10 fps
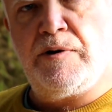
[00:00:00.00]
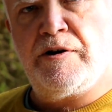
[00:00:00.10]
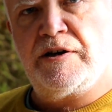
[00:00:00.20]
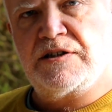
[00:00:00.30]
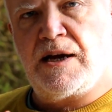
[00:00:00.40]
where
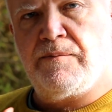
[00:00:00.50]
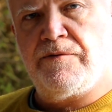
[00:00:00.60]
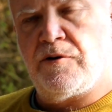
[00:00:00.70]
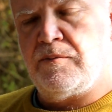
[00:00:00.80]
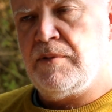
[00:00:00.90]
it's come
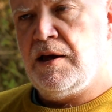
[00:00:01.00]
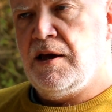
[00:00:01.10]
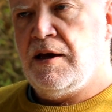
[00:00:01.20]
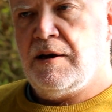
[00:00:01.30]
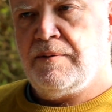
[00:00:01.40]
from,
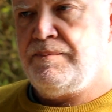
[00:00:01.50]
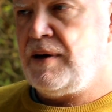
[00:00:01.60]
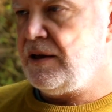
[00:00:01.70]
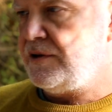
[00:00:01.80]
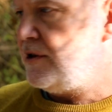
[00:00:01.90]

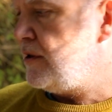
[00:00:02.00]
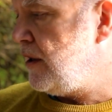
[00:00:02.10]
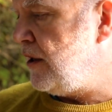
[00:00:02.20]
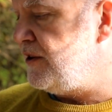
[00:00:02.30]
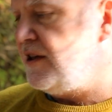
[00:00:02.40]
but
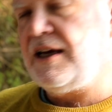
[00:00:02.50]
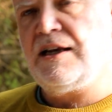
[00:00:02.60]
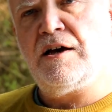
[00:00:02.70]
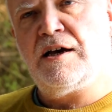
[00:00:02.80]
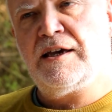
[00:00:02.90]

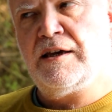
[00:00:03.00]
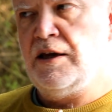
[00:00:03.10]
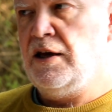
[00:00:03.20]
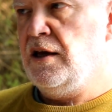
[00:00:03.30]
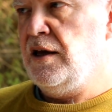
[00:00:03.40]
until I
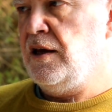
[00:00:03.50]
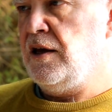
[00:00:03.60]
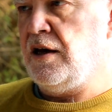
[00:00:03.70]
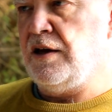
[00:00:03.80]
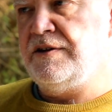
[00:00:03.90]

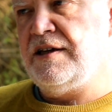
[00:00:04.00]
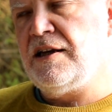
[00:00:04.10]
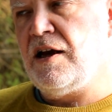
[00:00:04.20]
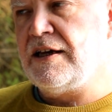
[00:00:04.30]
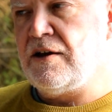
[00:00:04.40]

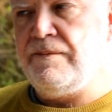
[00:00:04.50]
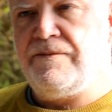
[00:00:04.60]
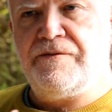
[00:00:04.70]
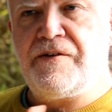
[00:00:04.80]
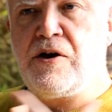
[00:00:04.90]
until I
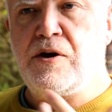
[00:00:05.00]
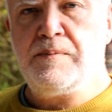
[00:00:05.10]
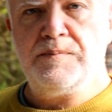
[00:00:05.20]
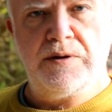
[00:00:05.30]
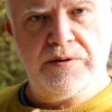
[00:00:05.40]

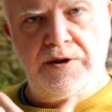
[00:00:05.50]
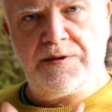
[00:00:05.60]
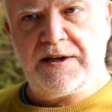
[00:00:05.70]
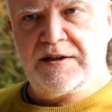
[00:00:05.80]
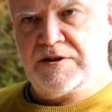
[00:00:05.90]
confirm the
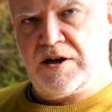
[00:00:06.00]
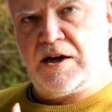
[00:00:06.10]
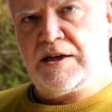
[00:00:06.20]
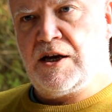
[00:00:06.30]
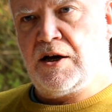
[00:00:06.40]
things that
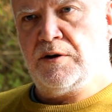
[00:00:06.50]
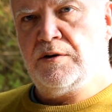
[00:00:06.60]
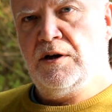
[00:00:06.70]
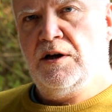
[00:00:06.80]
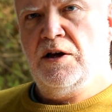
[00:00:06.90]
I know,
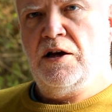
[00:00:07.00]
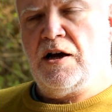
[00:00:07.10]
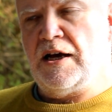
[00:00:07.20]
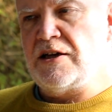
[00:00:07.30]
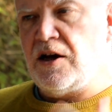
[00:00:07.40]

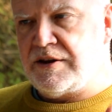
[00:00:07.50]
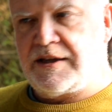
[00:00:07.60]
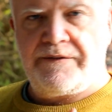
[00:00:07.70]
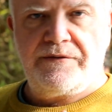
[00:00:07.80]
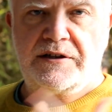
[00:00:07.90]
I can't
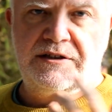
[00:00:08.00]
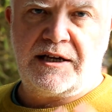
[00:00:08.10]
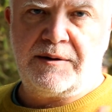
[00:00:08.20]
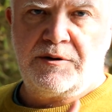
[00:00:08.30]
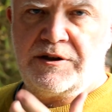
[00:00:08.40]
definitely
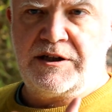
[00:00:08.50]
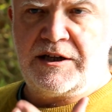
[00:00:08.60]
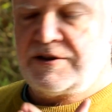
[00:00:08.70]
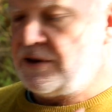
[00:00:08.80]
say what it is.